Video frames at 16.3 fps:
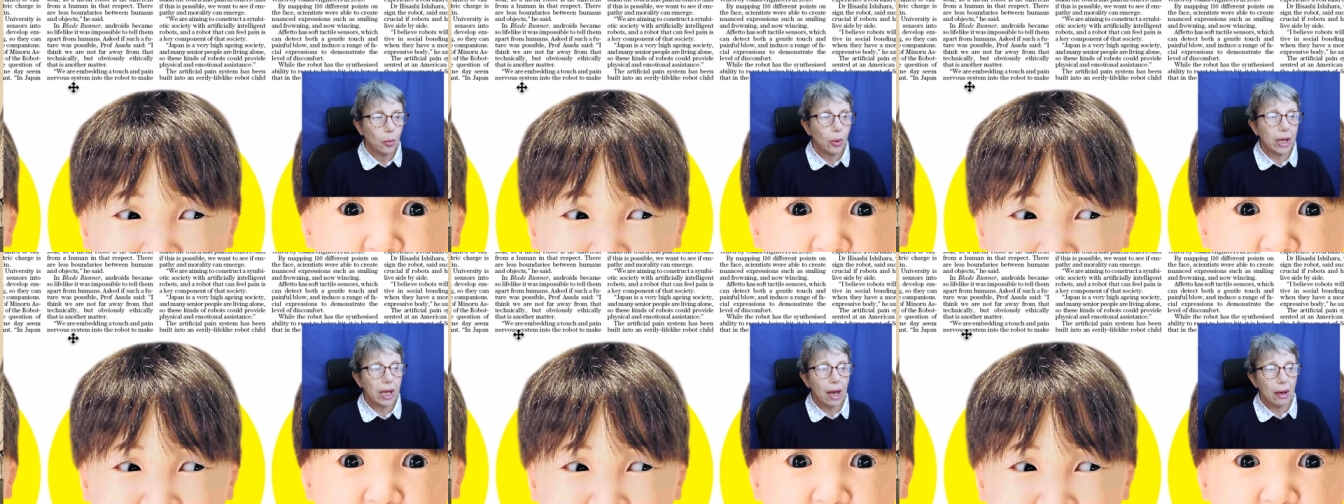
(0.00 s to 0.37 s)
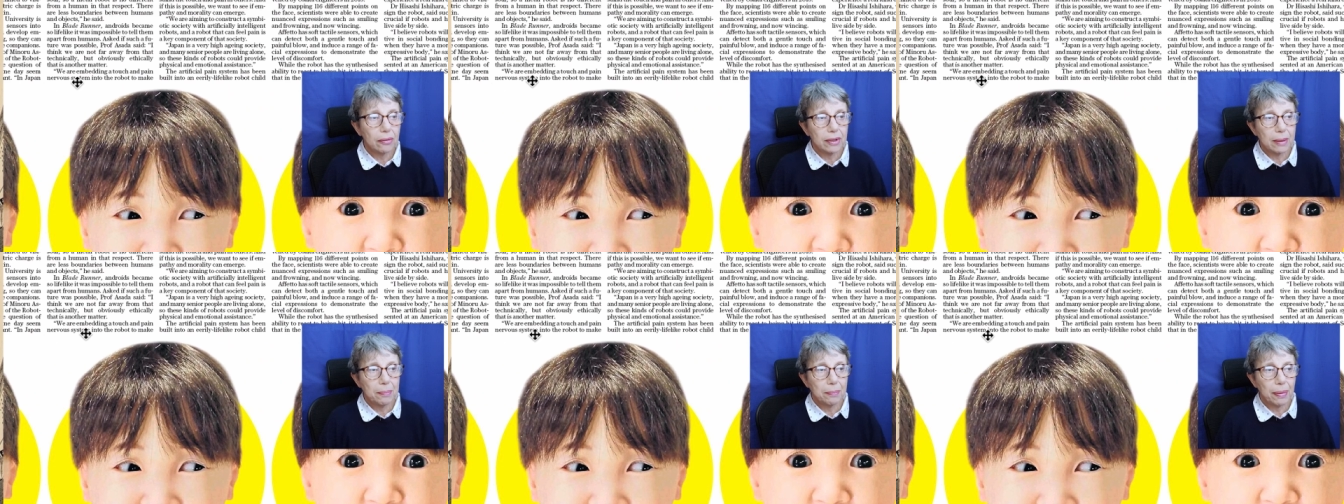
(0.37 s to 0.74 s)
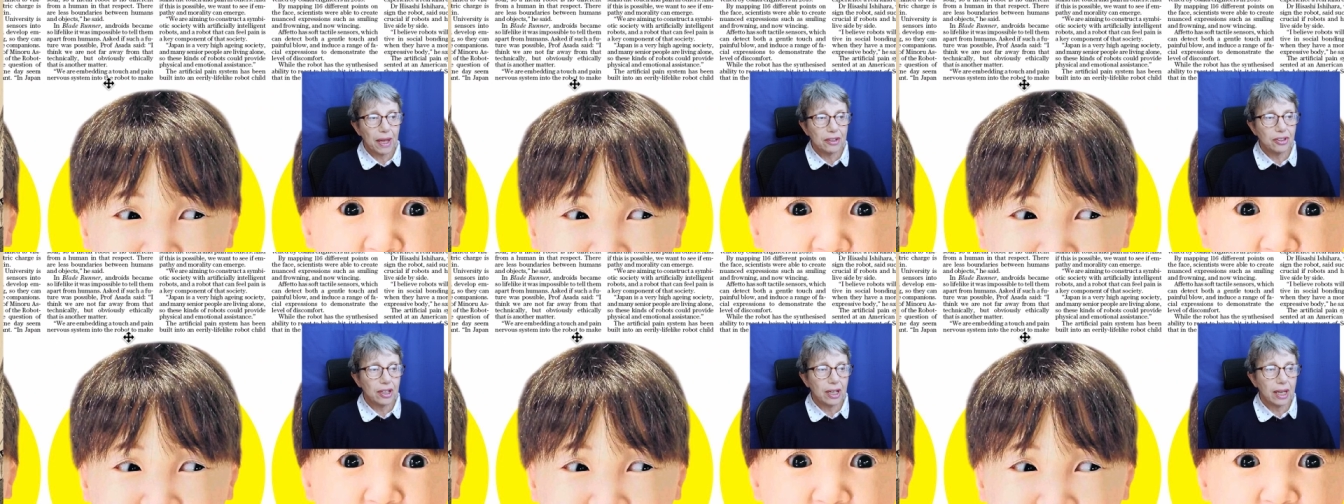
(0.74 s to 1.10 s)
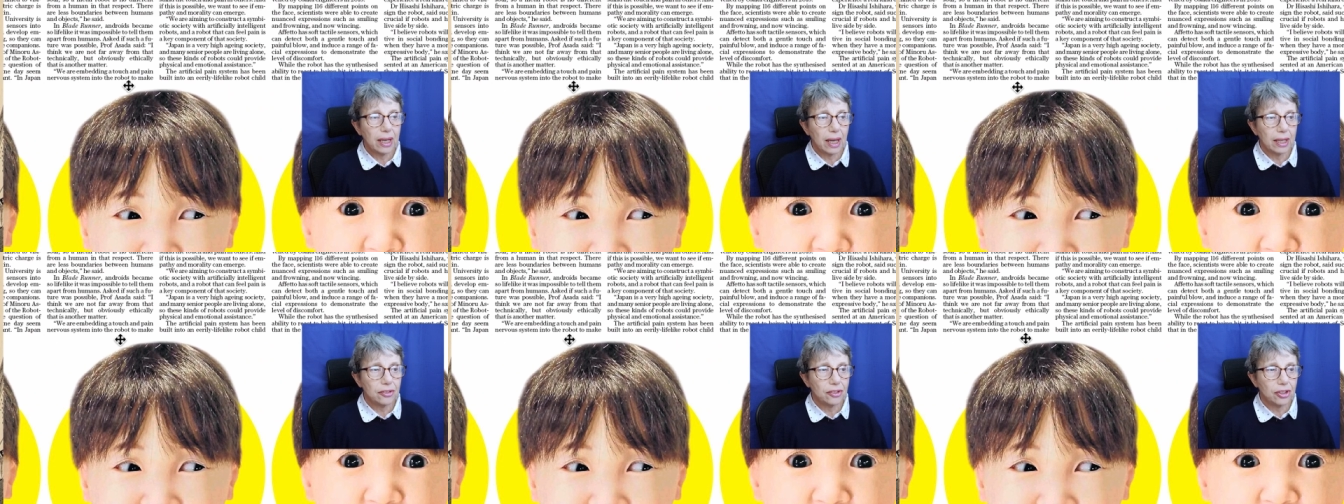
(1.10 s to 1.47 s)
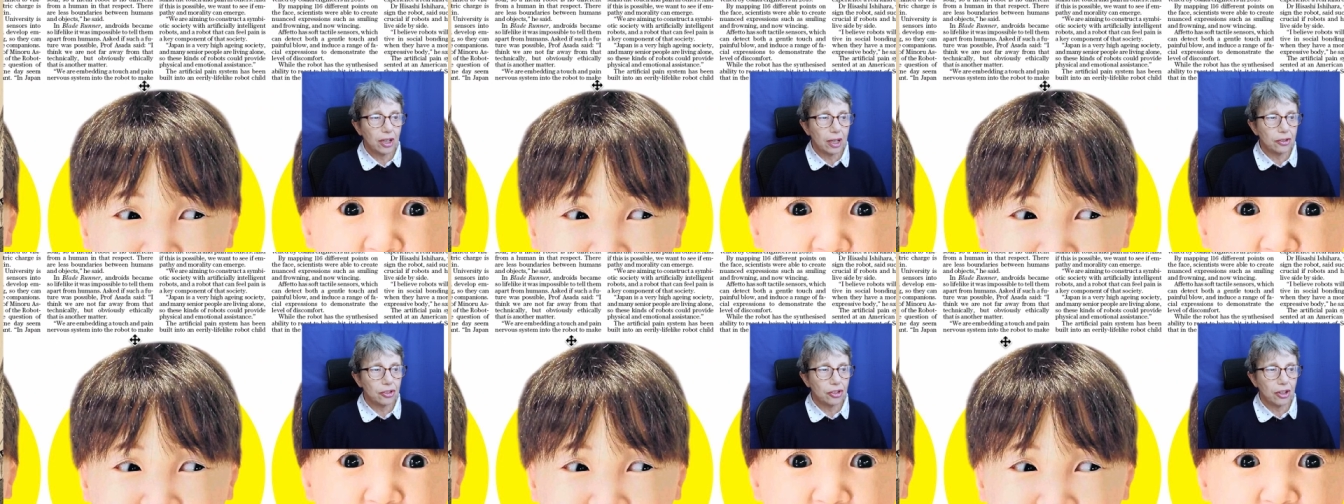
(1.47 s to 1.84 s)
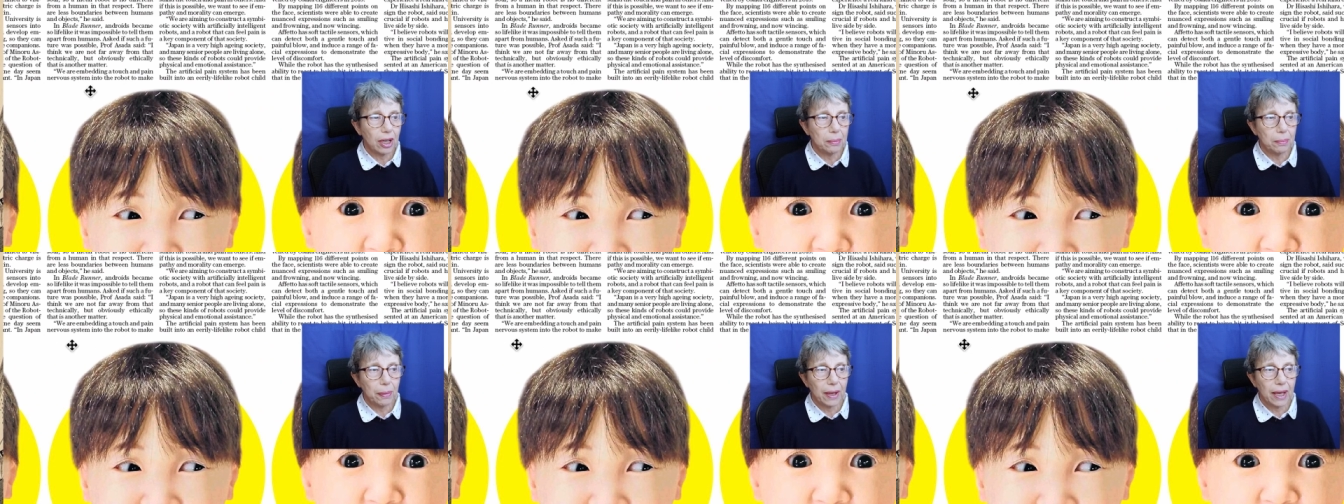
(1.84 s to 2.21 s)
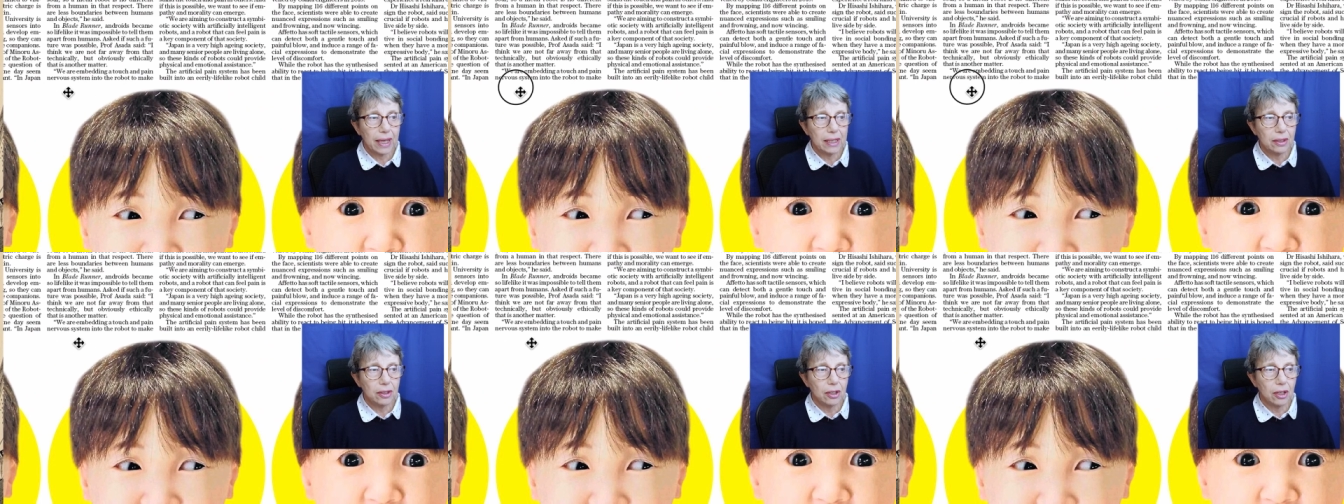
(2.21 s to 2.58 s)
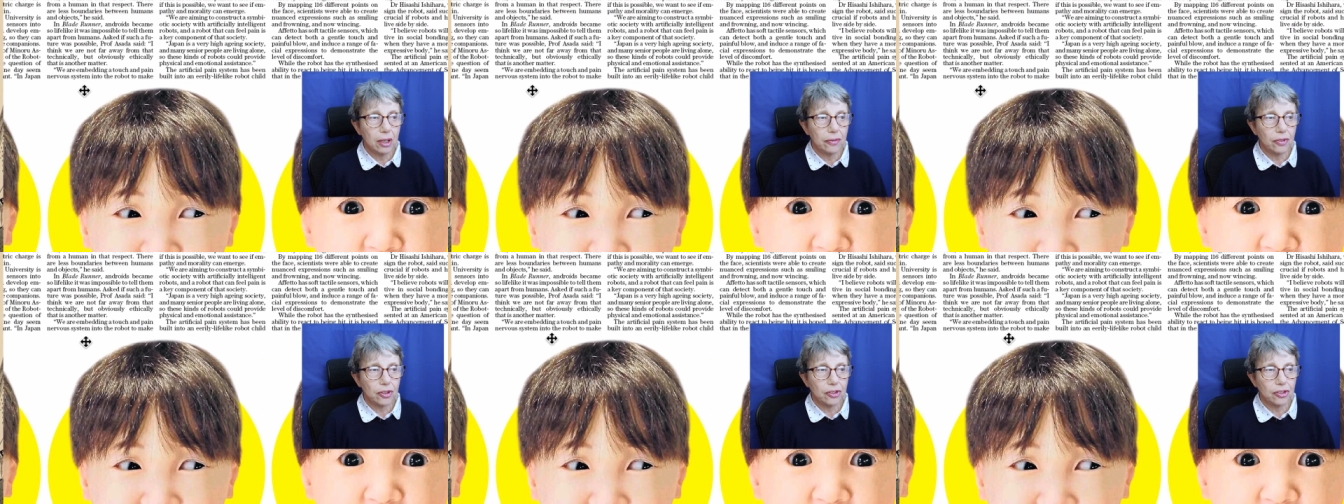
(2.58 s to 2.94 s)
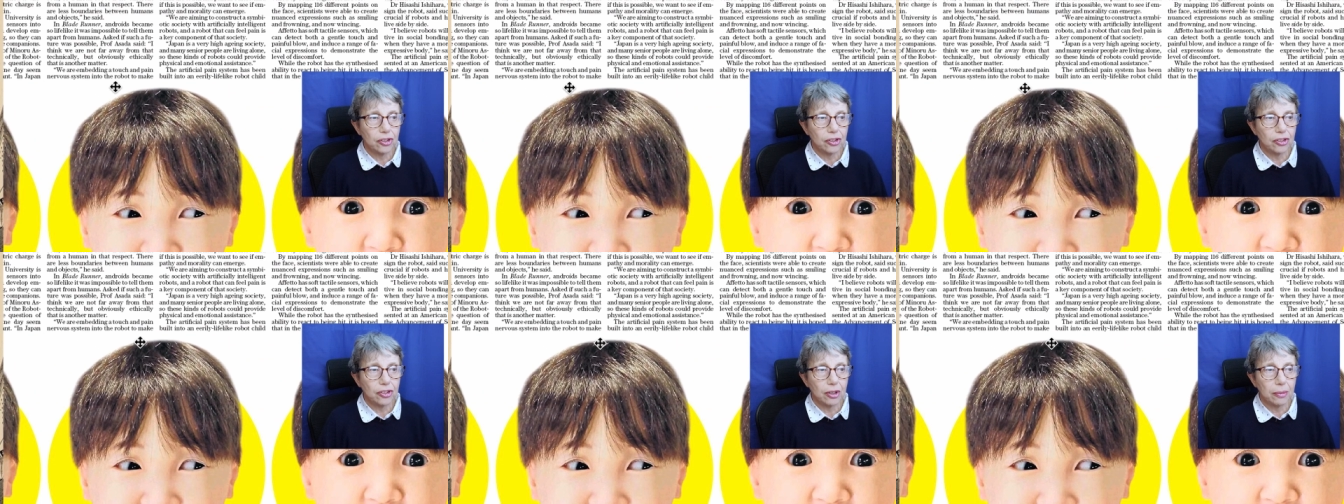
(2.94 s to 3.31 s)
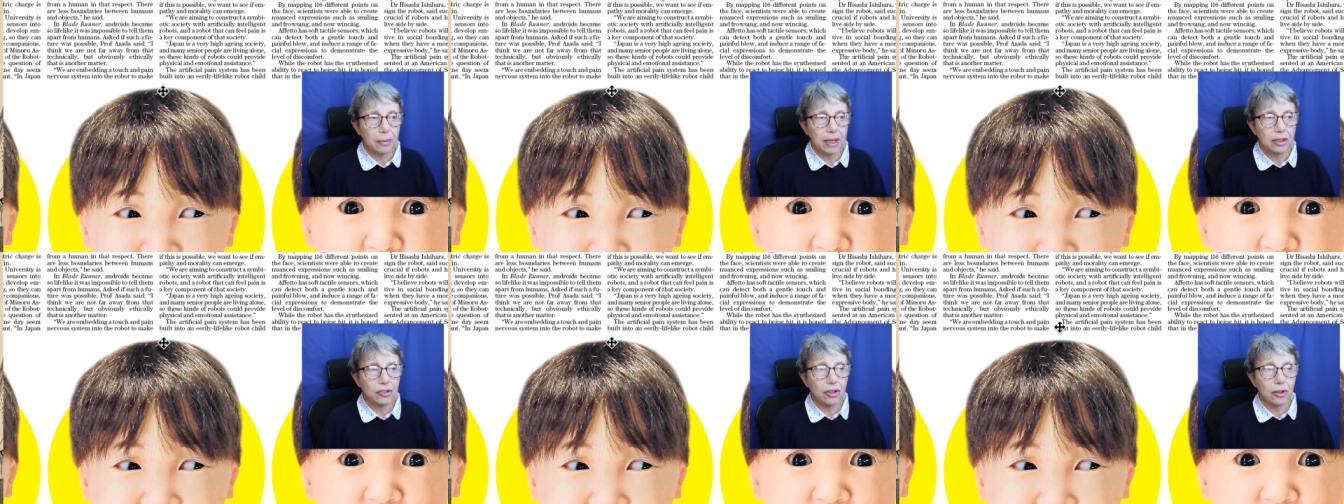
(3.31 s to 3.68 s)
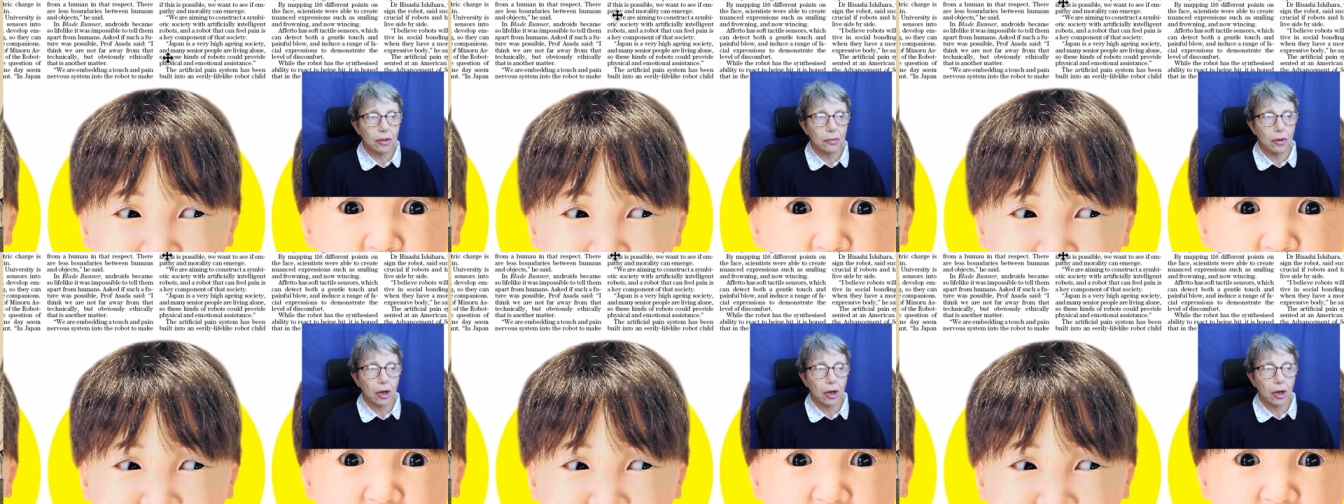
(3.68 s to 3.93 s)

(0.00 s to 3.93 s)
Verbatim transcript: We are embedding a touch and pain nervous system into the